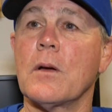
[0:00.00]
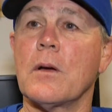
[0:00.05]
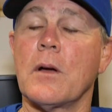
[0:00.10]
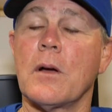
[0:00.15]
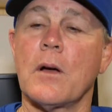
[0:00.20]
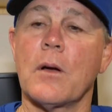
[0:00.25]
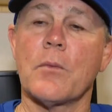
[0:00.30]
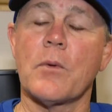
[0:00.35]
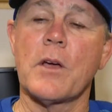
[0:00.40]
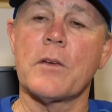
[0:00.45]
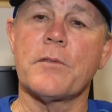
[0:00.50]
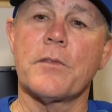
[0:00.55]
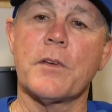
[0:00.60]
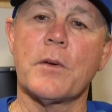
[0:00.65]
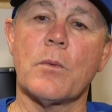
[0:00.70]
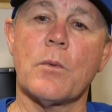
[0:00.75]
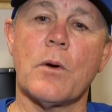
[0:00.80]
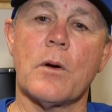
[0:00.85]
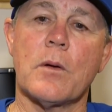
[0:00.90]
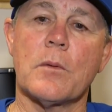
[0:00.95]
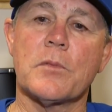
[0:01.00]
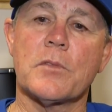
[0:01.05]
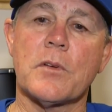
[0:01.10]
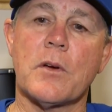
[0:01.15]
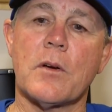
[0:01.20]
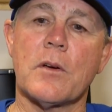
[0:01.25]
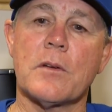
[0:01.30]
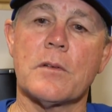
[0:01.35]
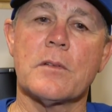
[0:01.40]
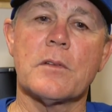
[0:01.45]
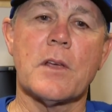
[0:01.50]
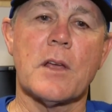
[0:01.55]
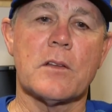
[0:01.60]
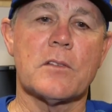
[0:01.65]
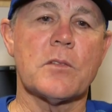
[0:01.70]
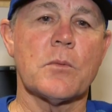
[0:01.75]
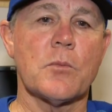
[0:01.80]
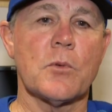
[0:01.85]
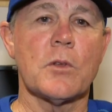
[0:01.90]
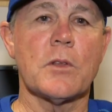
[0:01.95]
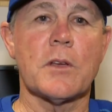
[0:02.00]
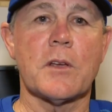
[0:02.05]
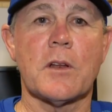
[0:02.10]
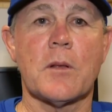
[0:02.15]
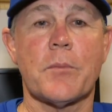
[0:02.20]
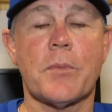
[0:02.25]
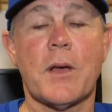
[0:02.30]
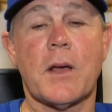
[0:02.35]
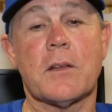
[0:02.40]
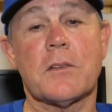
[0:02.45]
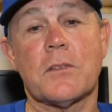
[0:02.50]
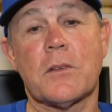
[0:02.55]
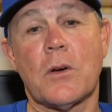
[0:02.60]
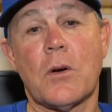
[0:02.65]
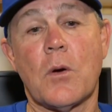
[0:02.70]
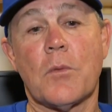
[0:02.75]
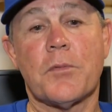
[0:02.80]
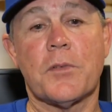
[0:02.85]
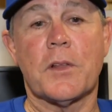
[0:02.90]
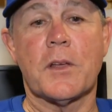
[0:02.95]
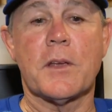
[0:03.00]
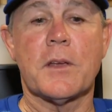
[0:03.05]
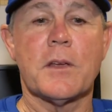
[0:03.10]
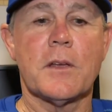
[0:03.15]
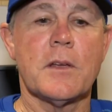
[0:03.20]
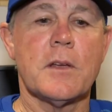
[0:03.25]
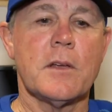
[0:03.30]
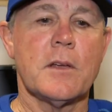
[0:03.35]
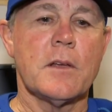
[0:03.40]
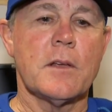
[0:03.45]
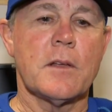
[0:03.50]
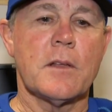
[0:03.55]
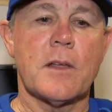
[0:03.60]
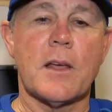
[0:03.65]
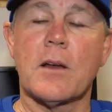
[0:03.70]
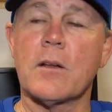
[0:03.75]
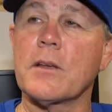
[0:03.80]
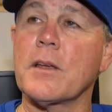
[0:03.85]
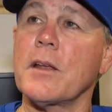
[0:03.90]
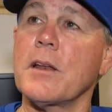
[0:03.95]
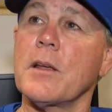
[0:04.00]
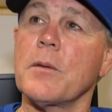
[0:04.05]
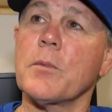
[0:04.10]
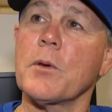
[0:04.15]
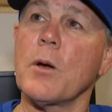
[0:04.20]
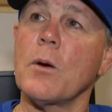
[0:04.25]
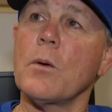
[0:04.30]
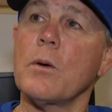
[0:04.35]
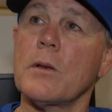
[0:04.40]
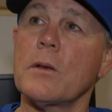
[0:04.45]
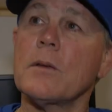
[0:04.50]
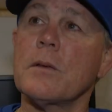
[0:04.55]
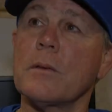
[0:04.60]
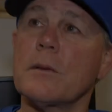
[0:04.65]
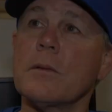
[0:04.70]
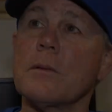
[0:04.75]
He had some really good at bats, so hopefully that'll get him going.